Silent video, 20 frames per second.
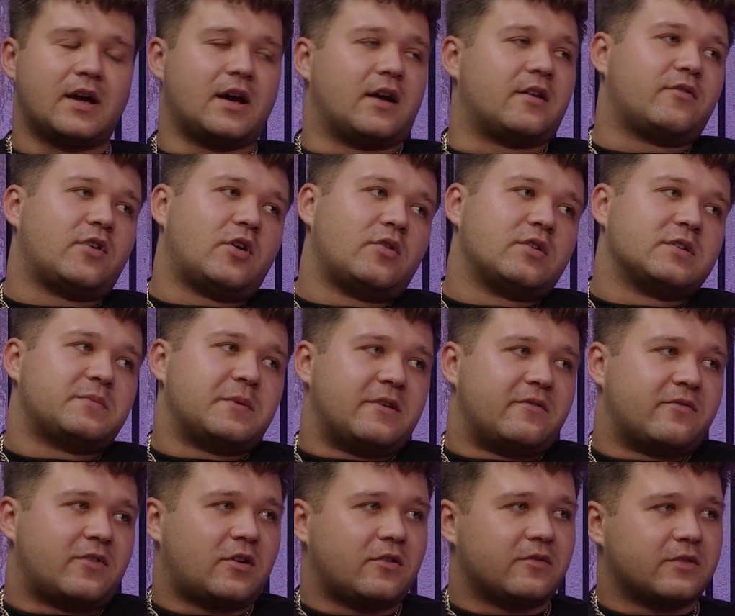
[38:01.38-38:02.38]
I'd have always been
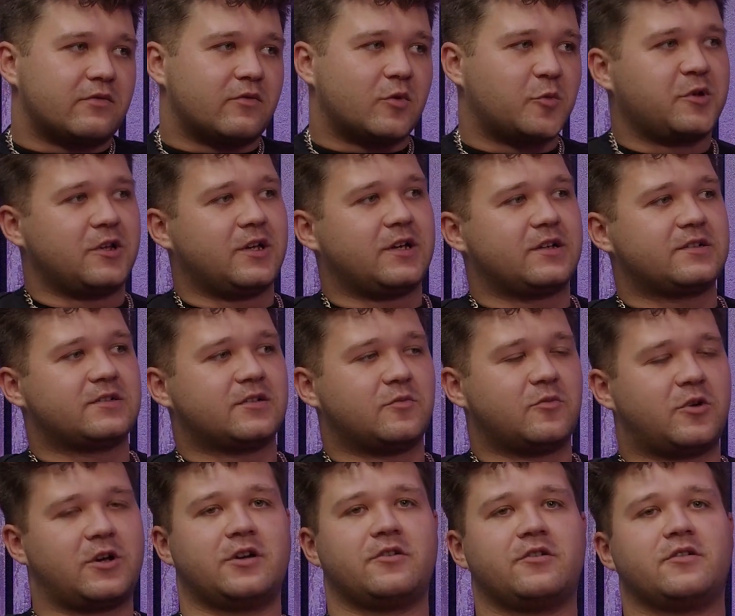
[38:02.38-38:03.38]
involved in rugby league some
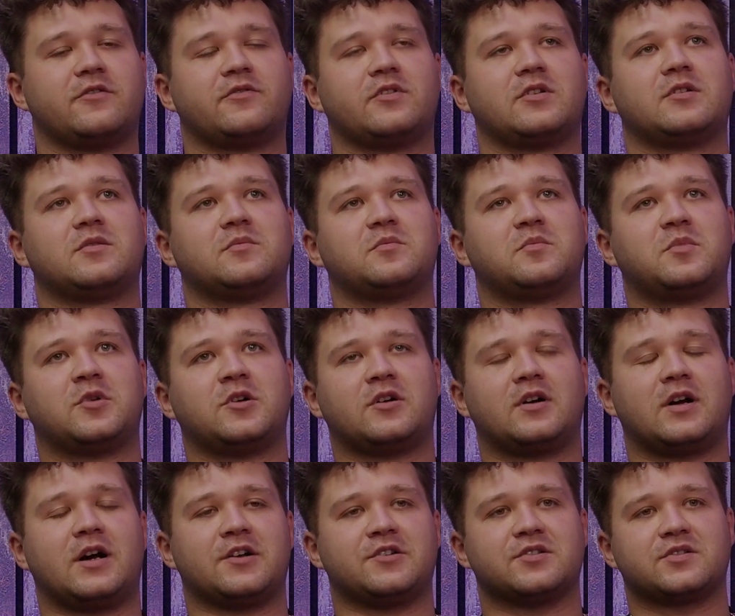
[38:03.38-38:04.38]
way or another, but
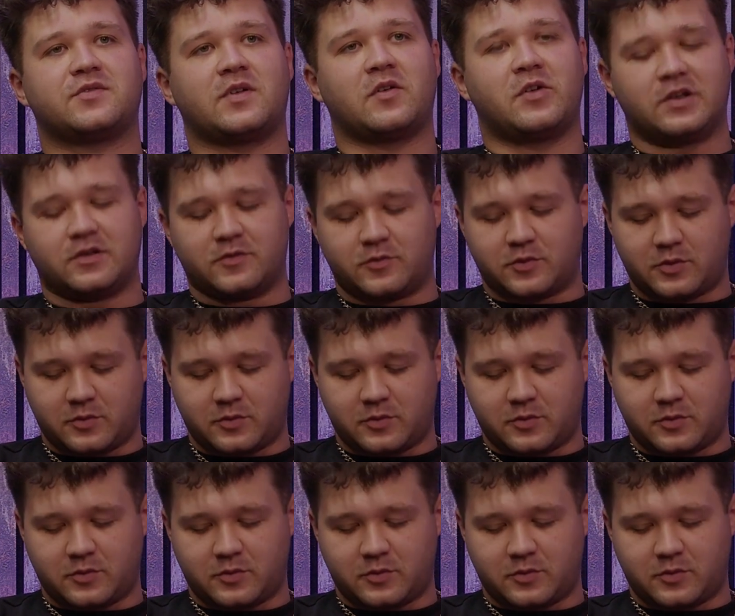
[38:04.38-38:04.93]
I just fell in love with